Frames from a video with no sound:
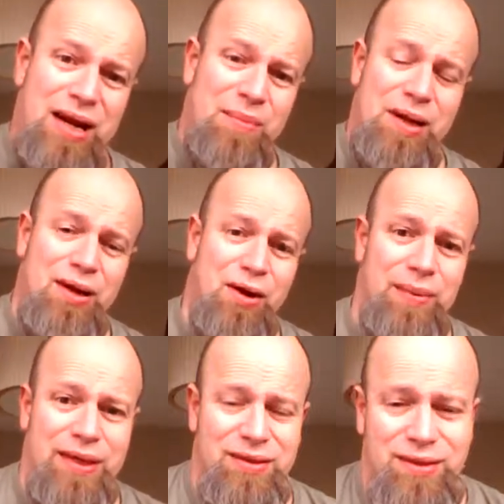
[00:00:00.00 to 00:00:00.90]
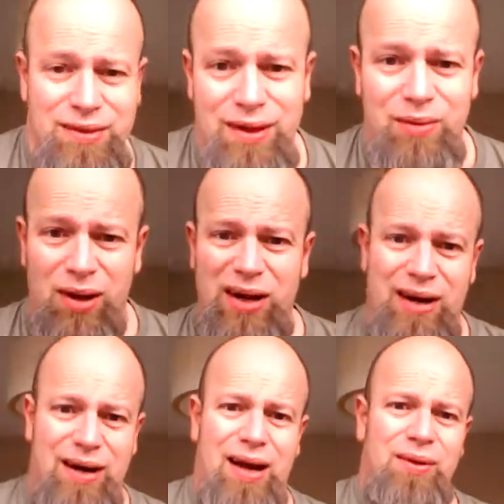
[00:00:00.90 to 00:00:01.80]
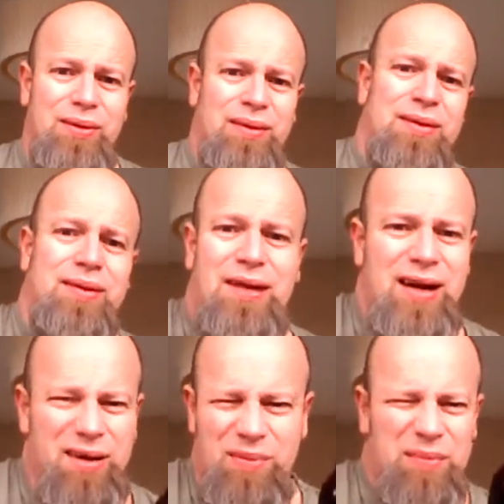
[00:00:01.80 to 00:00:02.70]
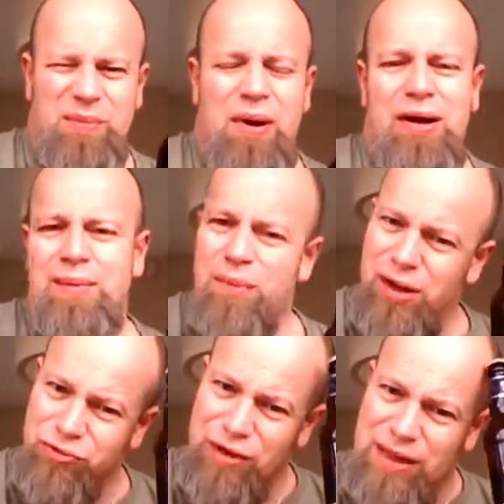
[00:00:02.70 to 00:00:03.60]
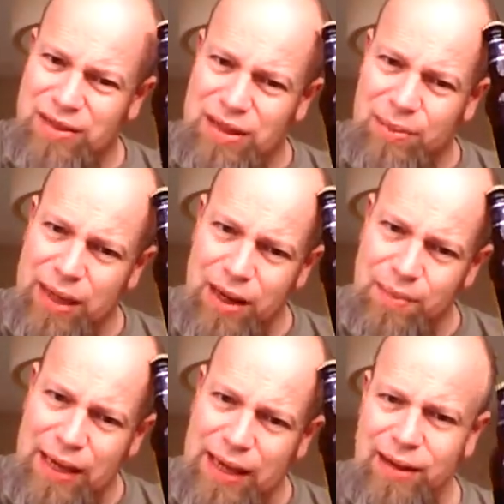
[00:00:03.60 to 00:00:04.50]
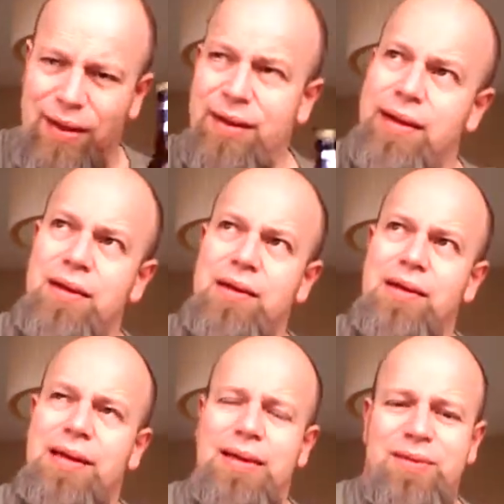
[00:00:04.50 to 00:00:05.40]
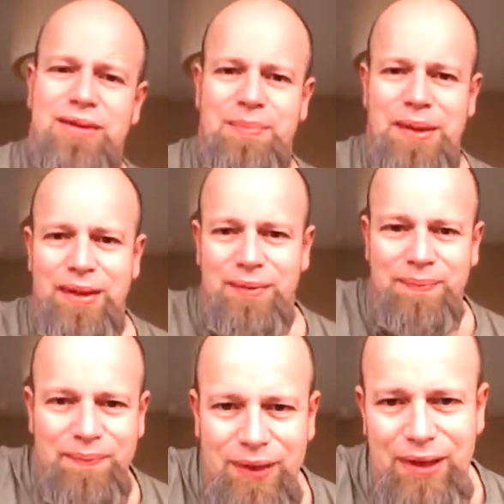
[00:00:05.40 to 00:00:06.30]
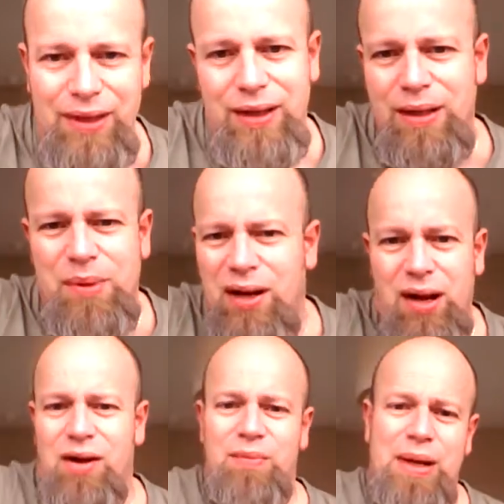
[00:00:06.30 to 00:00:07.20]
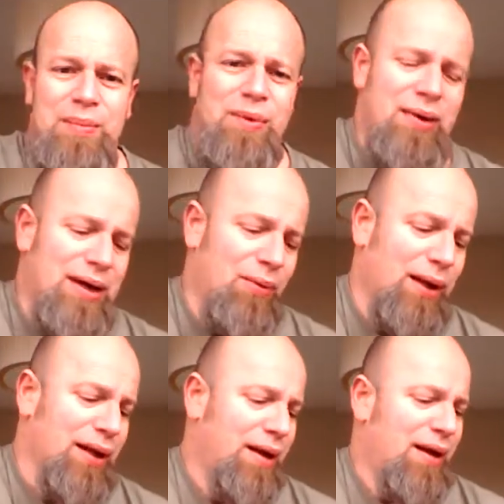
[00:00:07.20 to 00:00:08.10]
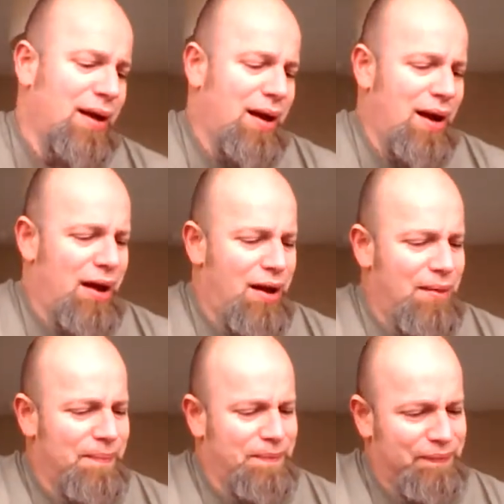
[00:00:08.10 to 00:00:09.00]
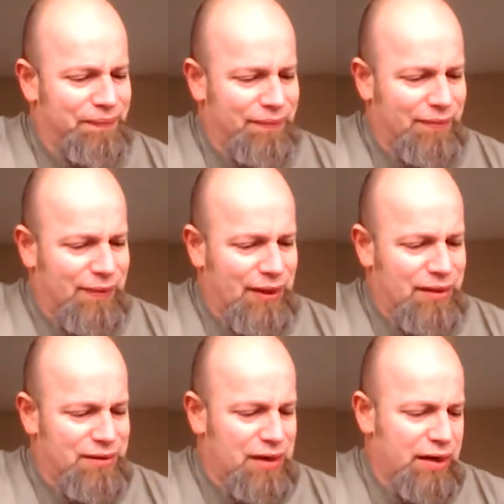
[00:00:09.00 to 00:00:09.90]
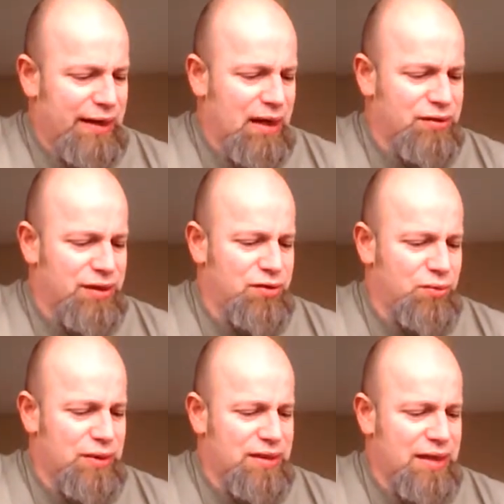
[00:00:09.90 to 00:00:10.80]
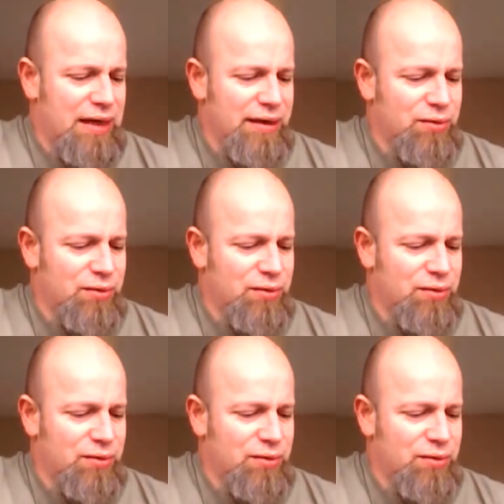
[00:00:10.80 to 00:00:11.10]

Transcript: put it in my comments. I would like to know. Then I might might trigger something up here, and I think, oh, that was the beer, but I can't remember anyway. Um, so it goes into all the